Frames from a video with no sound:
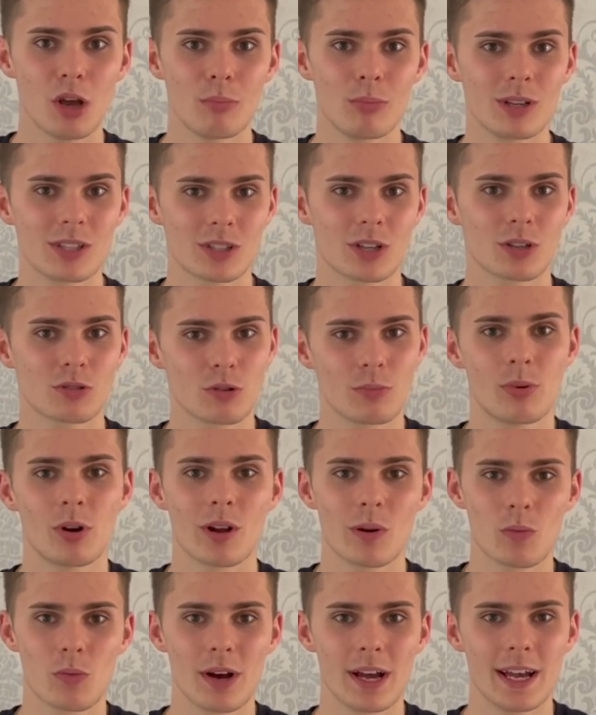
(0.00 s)
But it's got to a
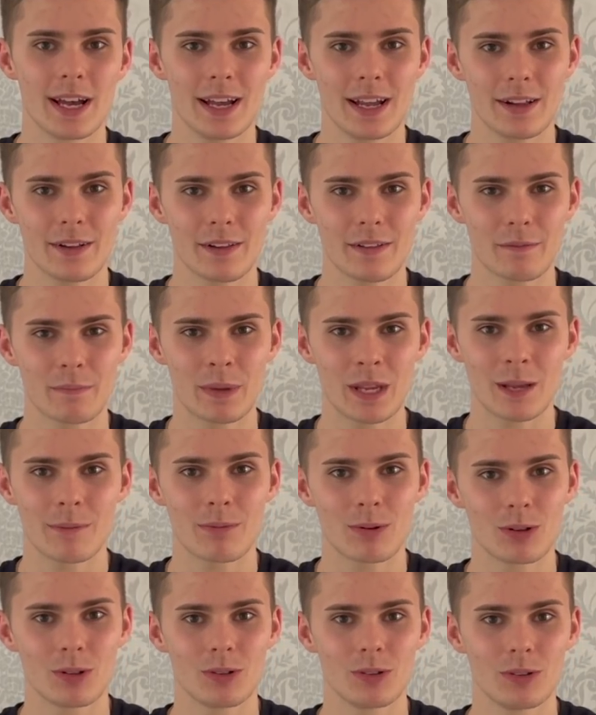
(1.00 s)
point where
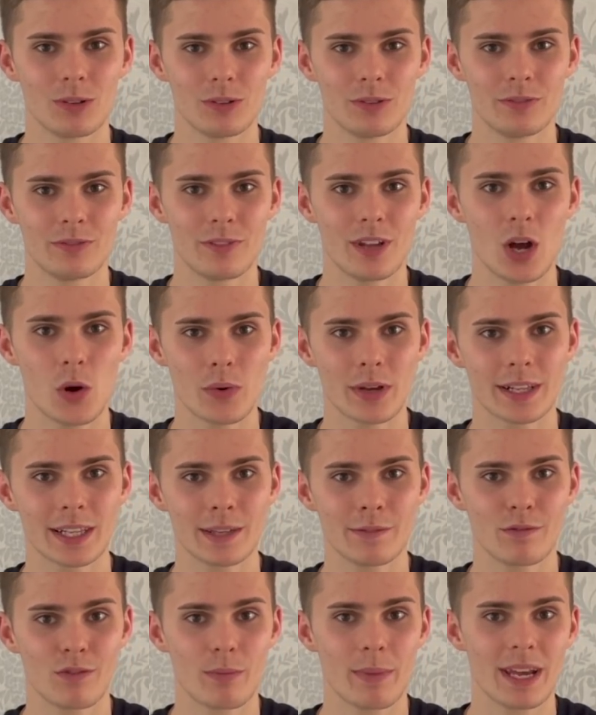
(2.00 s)
people knowing the
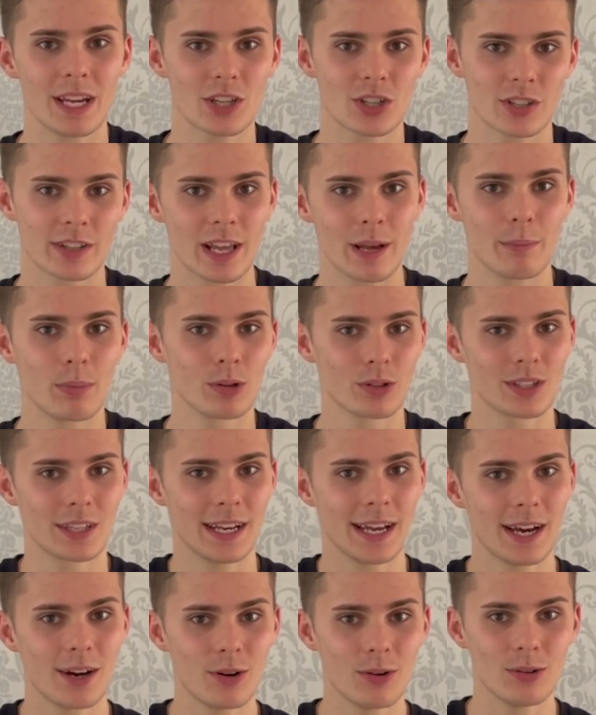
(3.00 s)
information they're putting
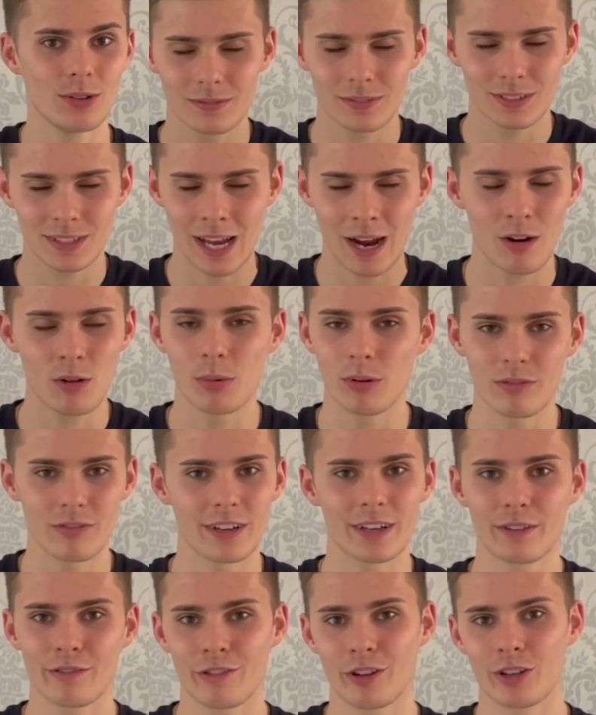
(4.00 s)
out, terrible
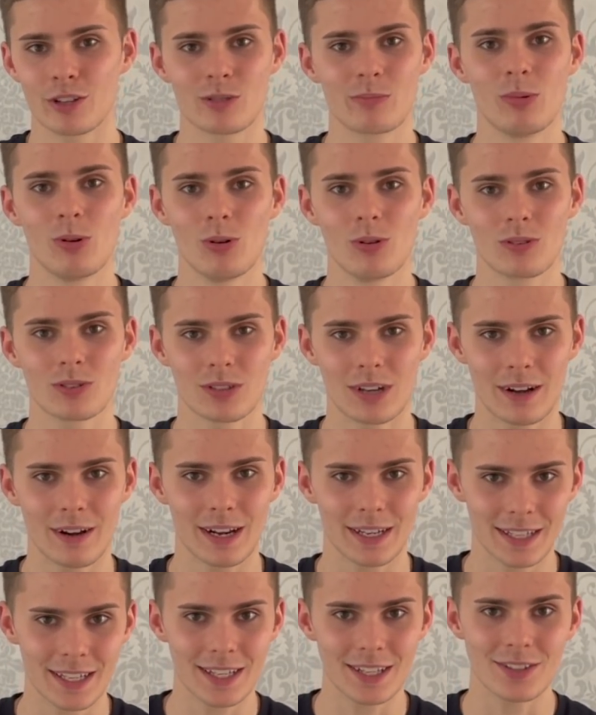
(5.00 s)
thing for the sport, so
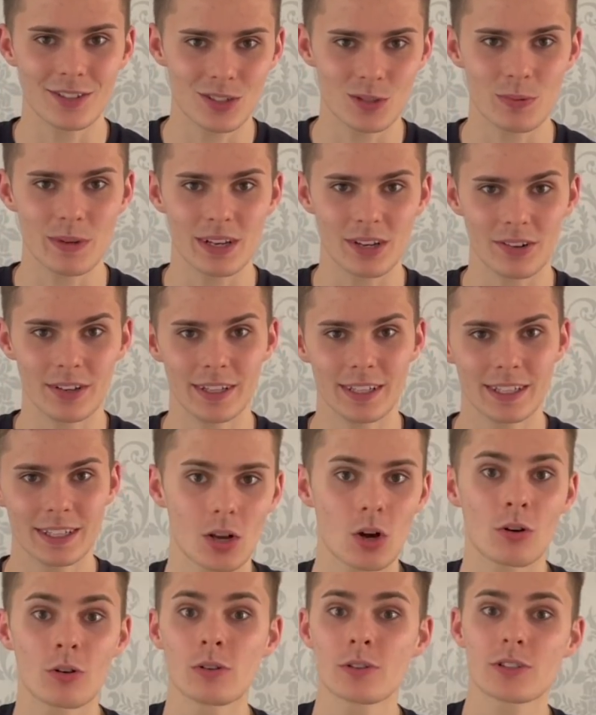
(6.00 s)
I needed to speak on it.
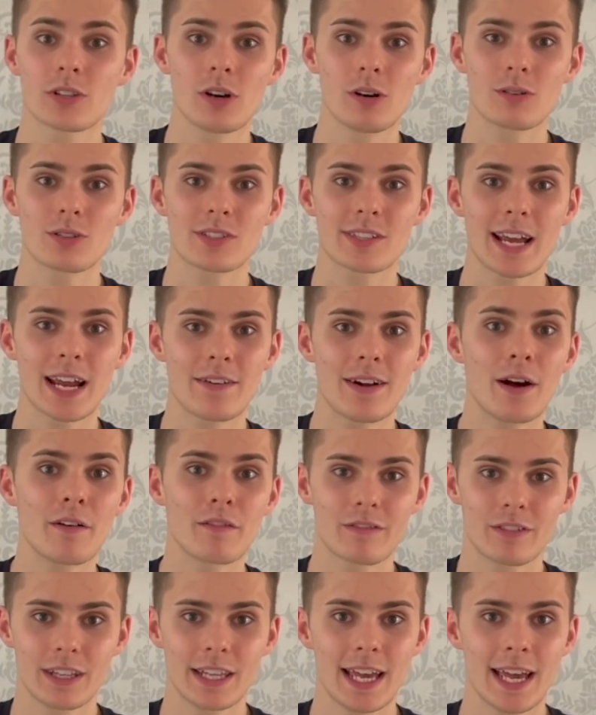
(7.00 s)
And also, stay around
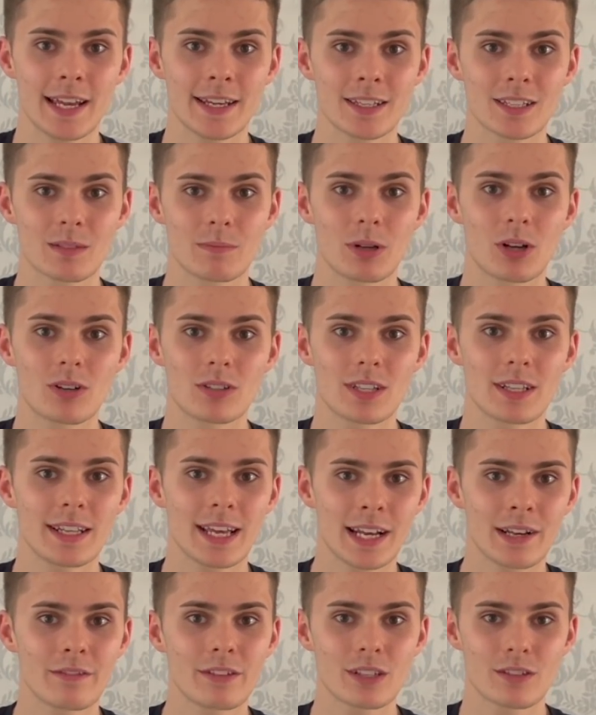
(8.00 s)
for the end, because at the
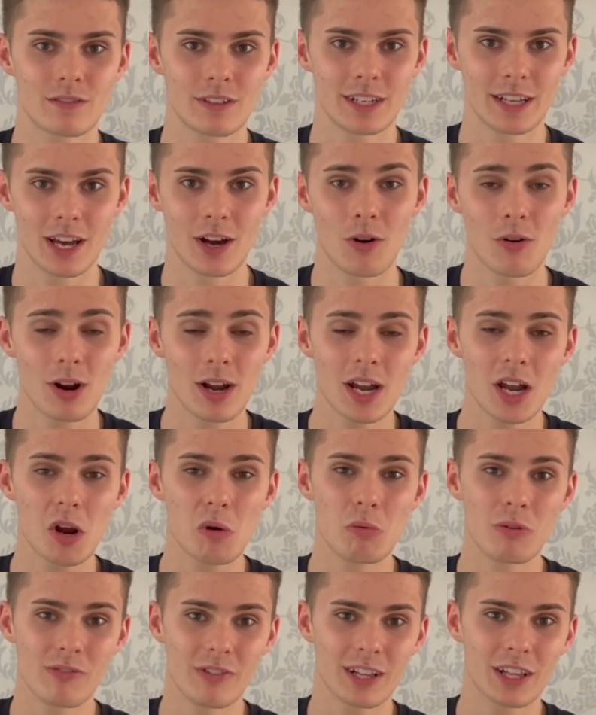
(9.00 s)
end of this video,
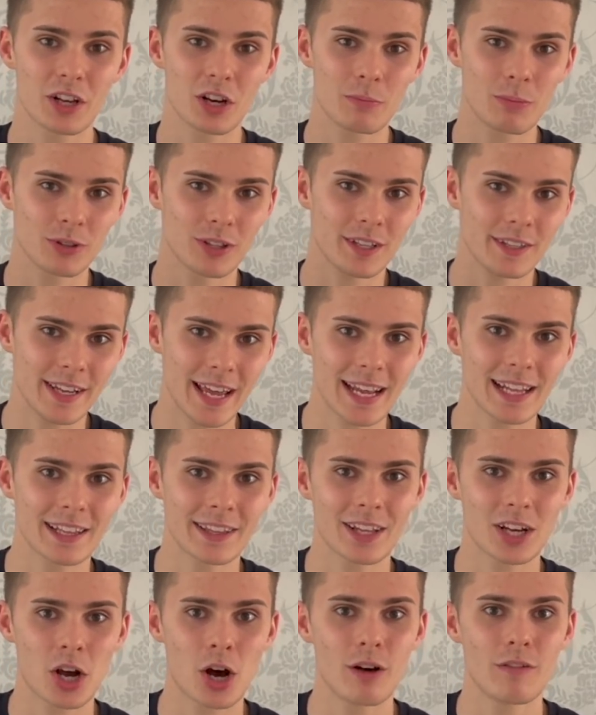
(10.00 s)
we're really going to put the nail in
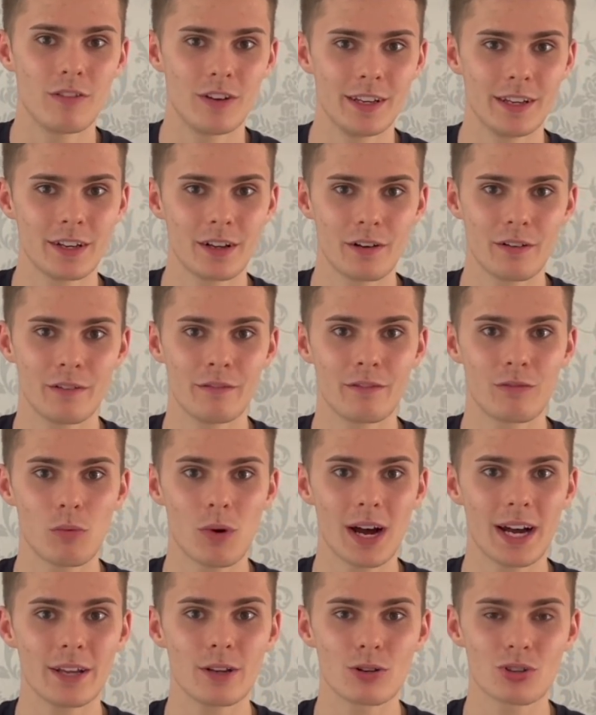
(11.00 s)
the coffin of
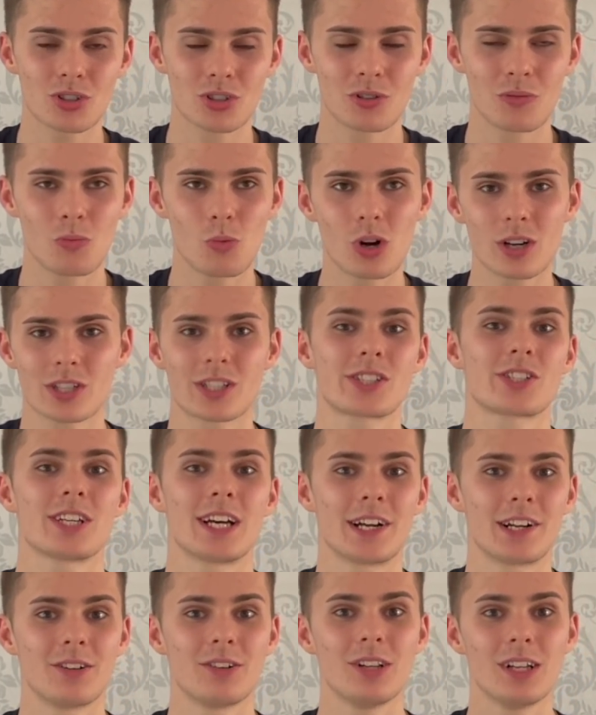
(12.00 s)
why you shouldn't watch this
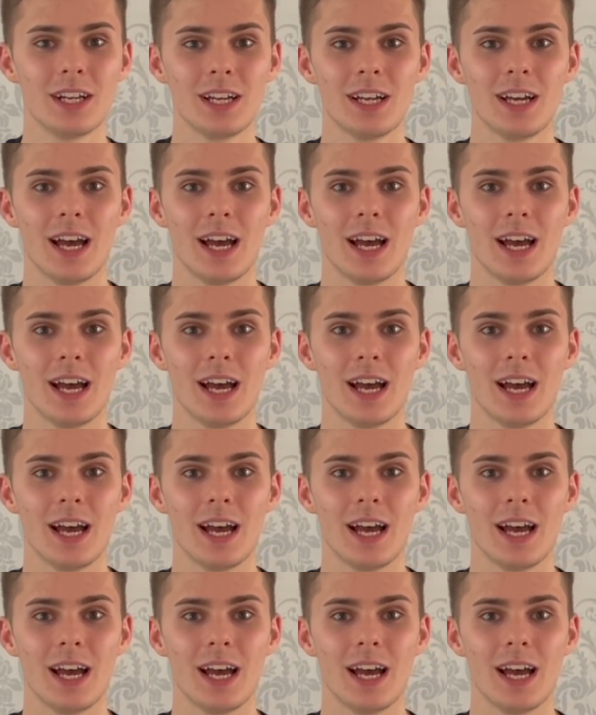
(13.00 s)
channel.